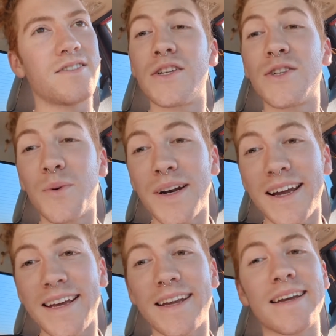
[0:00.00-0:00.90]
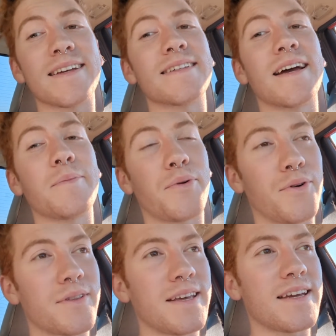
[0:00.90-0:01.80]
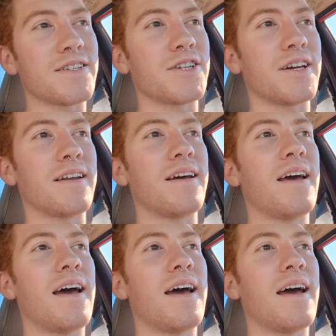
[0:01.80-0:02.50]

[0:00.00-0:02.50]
So what I did is I pulled the engine